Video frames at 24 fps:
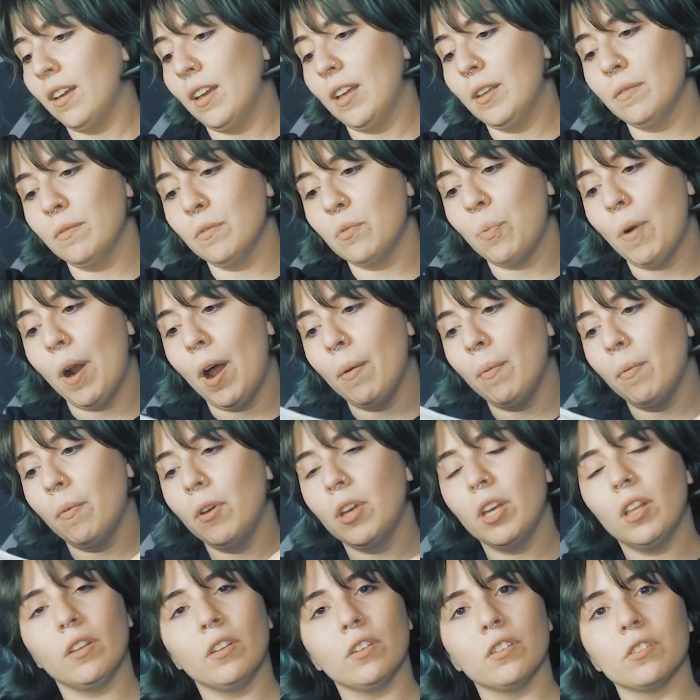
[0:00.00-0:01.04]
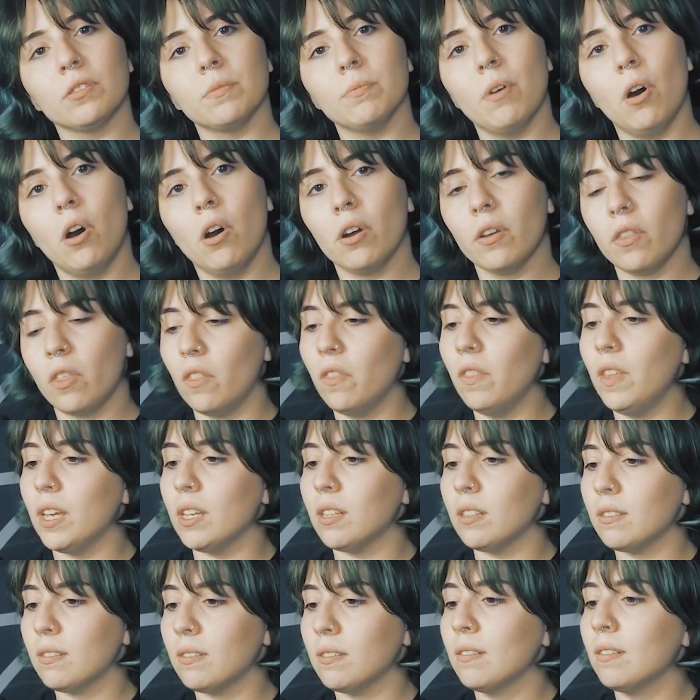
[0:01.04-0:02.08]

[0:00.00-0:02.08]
It's probably a little smaller than this.